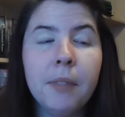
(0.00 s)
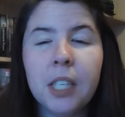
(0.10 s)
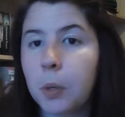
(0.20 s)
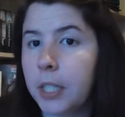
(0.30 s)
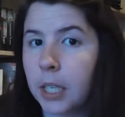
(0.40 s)

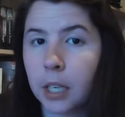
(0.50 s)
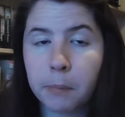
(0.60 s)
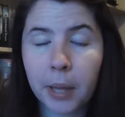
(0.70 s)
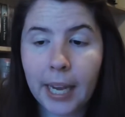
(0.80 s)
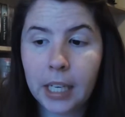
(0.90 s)
This one didn't
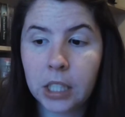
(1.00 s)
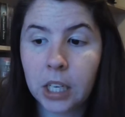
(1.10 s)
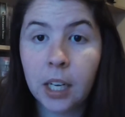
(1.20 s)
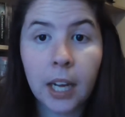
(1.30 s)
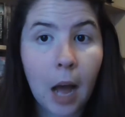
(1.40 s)

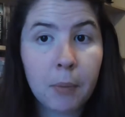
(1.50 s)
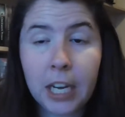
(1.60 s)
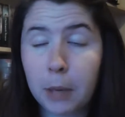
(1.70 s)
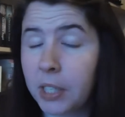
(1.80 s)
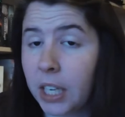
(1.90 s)
complete
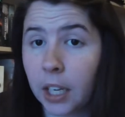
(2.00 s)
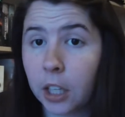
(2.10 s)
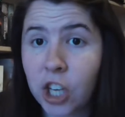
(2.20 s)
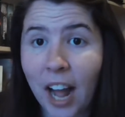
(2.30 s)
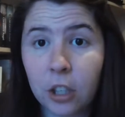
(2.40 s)
any
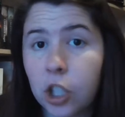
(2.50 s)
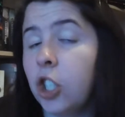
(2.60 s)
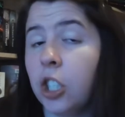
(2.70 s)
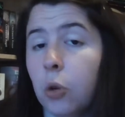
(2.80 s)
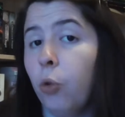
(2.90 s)
particular challenge.
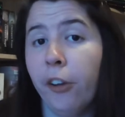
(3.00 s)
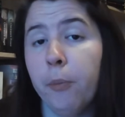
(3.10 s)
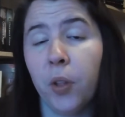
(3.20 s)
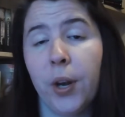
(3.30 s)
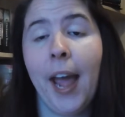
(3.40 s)
It's just an
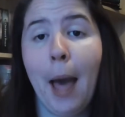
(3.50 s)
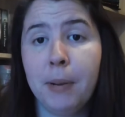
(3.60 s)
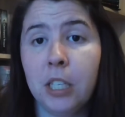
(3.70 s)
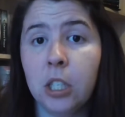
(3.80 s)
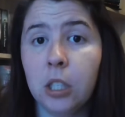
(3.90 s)
audiobook that I
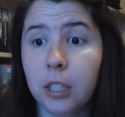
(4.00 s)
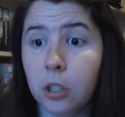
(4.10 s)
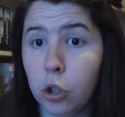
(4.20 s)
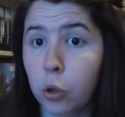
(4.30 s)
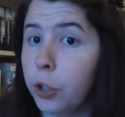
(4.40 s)
happened to
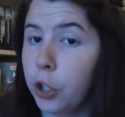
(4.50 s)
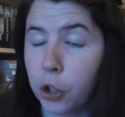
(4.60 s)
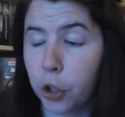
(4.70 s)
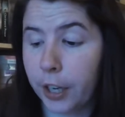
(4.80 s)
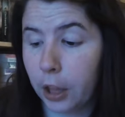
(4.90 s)
listen to
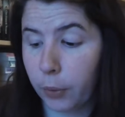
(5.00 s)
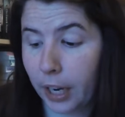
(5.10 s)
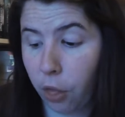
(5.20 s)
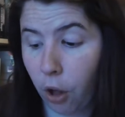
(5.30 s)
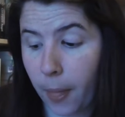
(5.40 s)
during the
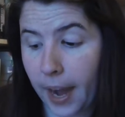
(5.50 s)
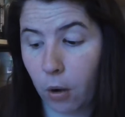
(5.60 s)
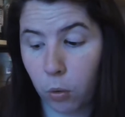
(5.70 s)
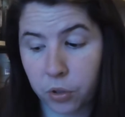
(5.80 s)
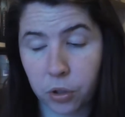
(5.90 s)
readathon that I
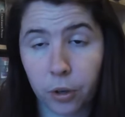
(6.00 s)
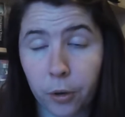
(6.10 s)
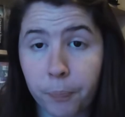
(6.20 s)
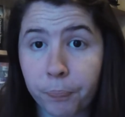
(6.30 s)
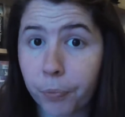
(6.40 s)

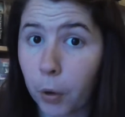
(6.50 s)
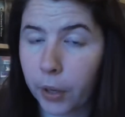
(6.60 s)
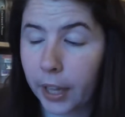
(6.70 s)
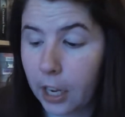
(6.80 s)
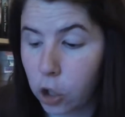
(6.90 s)
also
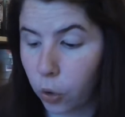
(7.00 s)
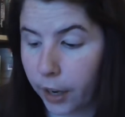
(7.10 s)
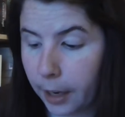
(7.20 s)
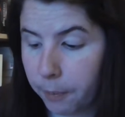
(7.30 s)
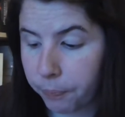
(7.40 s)
really
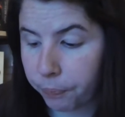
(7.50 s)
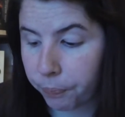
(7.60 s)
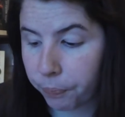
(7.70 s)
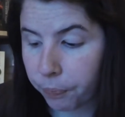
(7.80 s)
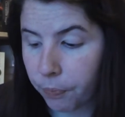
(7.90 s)
enjoyed.
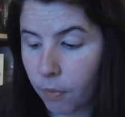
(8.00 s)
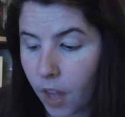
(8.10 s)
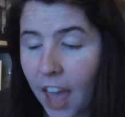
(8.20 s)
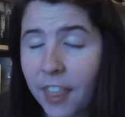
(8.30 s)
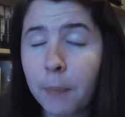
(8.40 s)

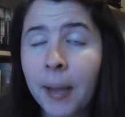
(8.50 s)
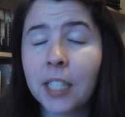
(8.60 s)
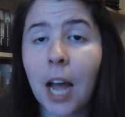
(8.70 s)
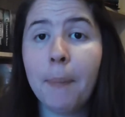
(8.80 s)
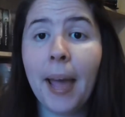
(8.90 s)
I then
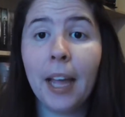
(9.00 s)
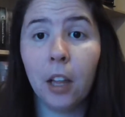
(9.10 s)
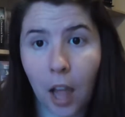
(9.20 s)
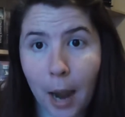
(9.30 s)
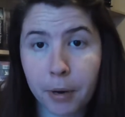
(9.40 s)
picked up a
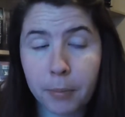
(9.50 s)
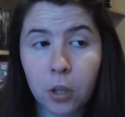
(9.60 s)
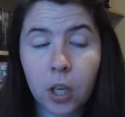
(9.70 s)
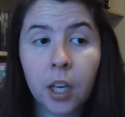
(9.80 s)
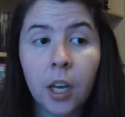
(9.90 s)
library
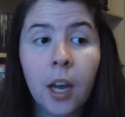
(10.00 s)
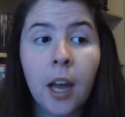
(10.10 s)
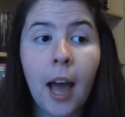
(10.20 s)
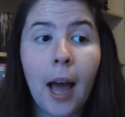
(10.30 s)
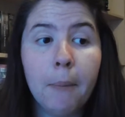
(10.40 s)
book
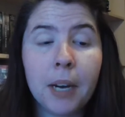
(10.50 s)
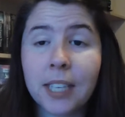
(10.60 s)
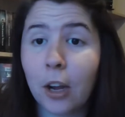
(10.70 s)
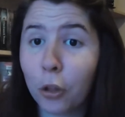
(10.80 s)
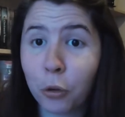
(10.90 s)

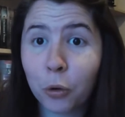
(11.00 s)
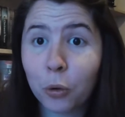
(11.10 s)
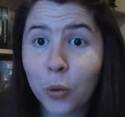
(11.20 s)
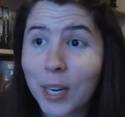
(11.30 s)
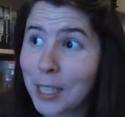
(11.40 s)
because I got
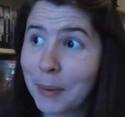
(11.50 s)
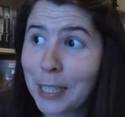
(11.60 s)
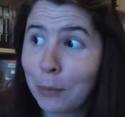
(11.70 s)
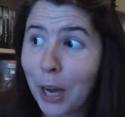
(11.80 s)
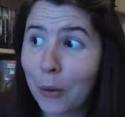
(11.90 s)
through the rest of my
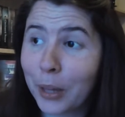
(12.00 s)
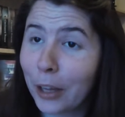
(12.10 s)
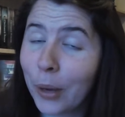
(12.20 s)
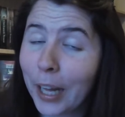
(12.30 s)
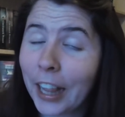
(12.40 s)
TBR
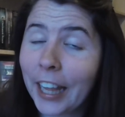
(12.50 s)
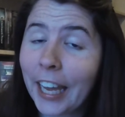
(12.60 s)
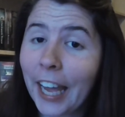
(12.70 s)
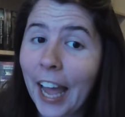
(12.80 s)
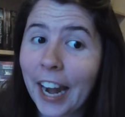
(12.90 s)
really
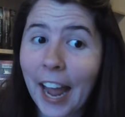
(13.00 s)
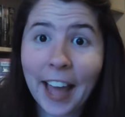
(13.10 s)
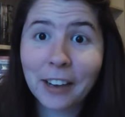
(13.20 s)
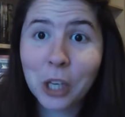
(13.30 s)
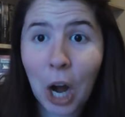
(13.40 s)
quickly and I
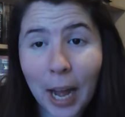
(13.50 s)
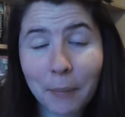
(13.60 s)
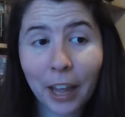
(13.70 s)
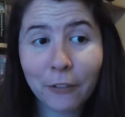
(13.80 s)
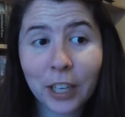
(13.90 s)
had
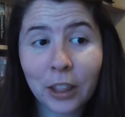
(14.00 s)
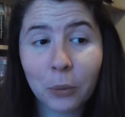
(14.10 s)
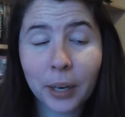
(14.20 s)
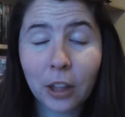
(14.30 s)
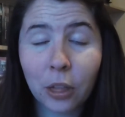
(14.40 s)
time left in
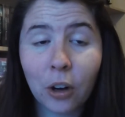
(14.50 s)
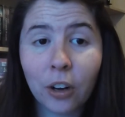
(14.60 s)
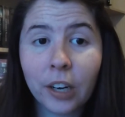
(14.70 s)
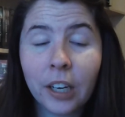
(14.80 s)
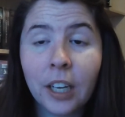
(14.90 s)
the
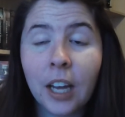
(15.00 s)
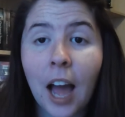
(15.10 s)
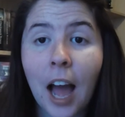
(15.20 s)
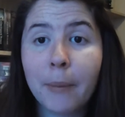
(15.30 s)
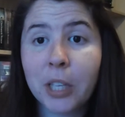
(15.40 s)
readathon.
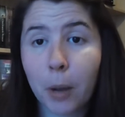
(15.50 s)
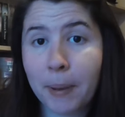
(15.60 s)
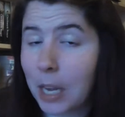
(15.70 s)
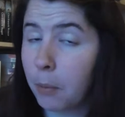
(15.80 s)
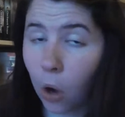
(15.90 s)
And so I
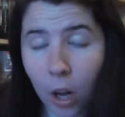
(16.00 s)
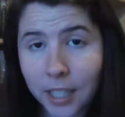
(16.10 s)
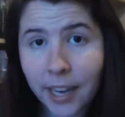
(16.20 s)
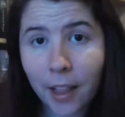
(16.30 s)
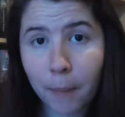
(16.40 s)
picked up
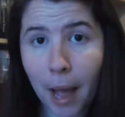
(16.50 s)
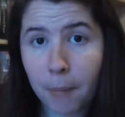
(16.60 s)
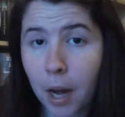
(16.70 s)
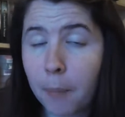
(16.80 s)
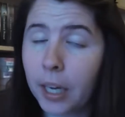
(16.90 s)
Gods in
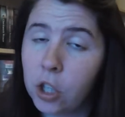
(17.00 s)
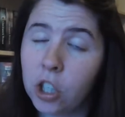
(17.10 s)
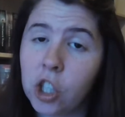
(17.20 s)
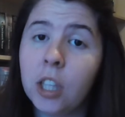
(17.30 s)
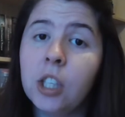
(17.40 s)
Alabama by
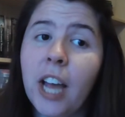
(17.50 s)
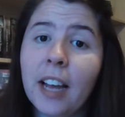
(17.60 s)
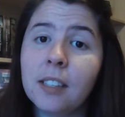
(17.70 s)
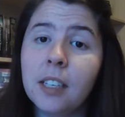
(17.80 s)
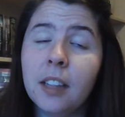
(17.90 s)
Jocelyn
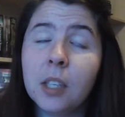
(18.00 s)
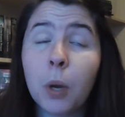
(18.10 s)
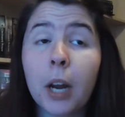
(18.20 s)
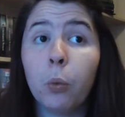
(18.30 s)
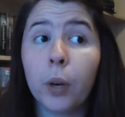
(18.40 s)
Jackson. This
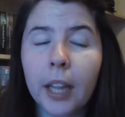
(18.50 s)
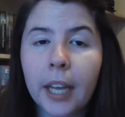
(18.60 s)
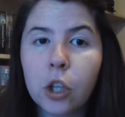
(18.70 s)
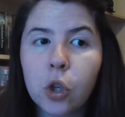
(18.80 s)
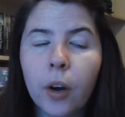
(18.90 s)
one I
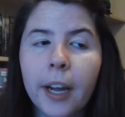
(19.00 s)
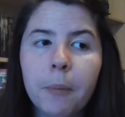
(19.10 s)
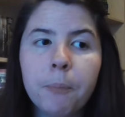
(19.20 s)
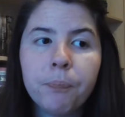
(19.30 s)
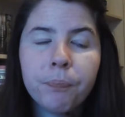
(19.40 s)
really
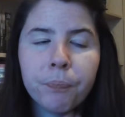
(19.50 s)
enjoyed.